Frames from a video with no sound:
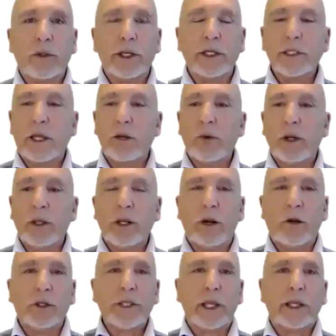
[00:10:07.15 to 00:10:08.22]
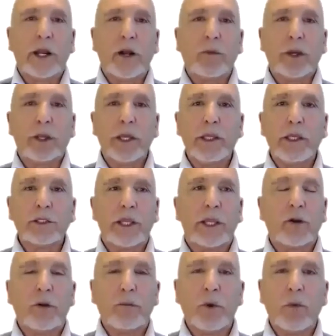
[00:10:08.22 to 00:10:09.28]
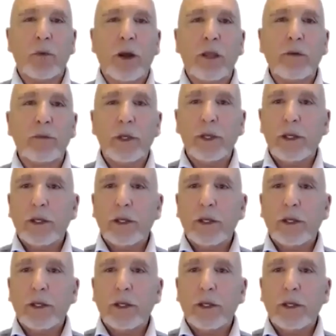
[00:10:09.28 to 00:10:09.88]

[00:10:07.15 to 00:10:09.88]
And they say, well, I take it out on my kids, take it out on my wife,